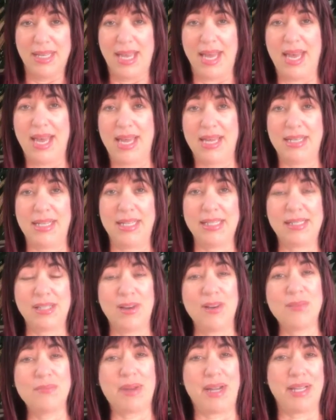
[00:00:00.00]
and it's
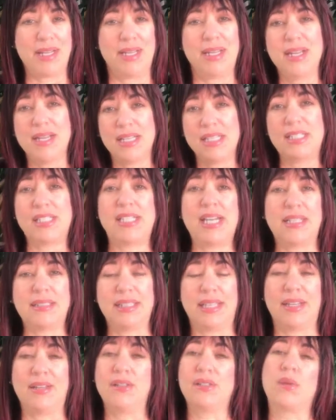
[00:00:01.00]
owned by
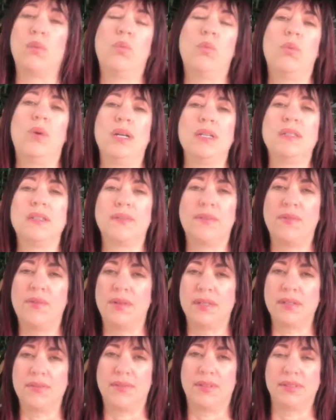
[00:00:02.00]
Shelly, who's a wonderful,
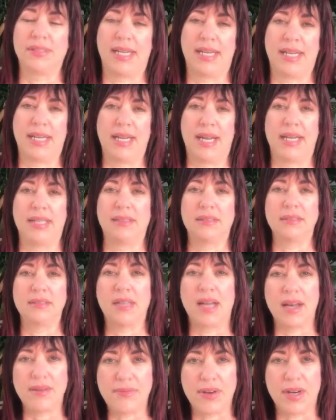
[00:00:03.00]
wonderful lady. I
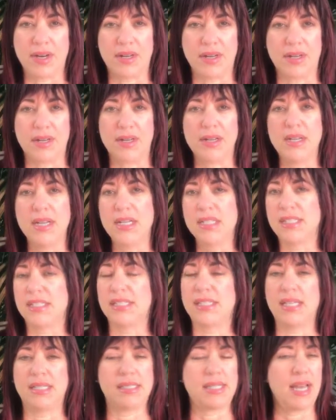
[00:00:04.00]
love her. She
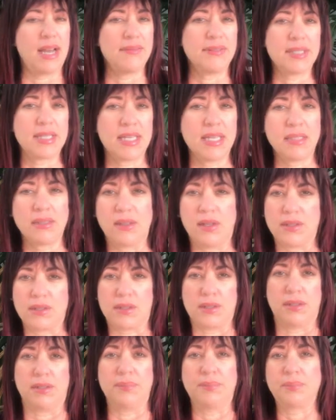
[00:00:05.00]
does everything
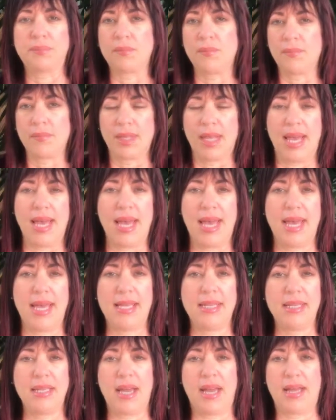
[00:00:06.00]
local,
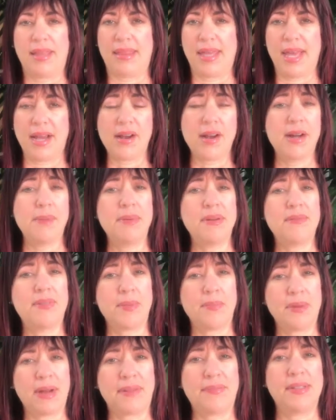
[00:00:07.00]
and they're open for
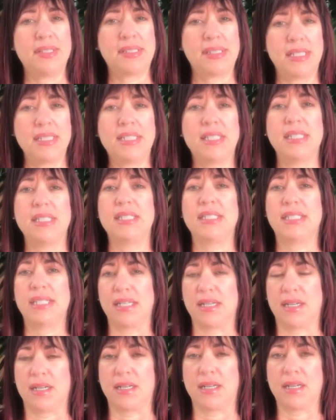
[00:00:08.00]
breakfast, lunch, and
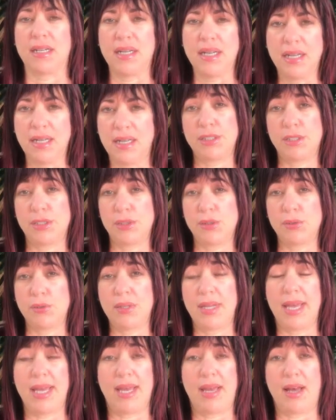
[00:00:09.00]
dinner. do
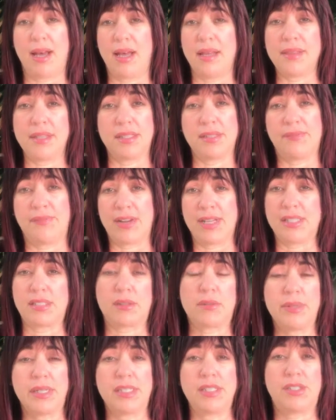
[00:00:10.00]
all the fresh
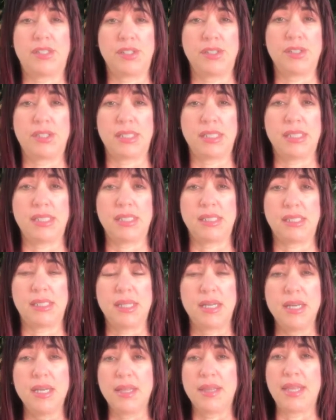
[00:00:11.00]
squeezed juices.
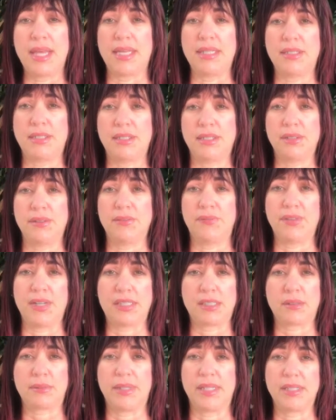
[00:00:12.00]
They do fresh
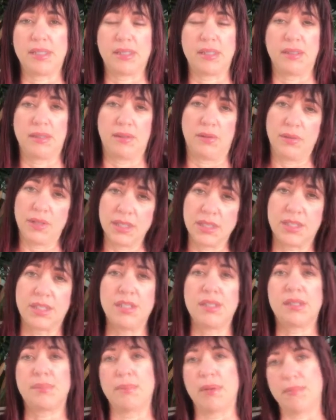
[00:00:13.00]
squeezed orange
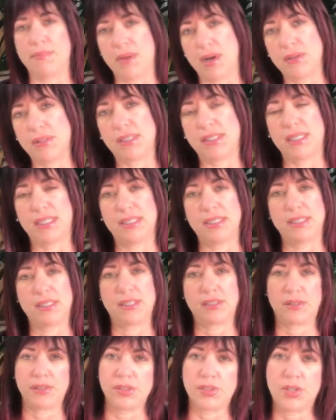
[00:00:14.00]
juice, mimosas,
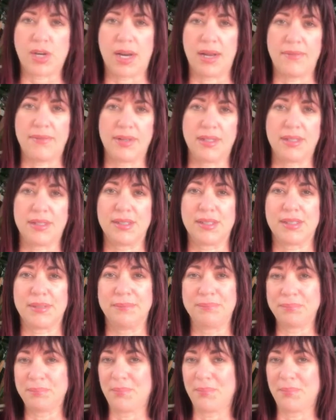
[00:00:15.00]
screwdrivers,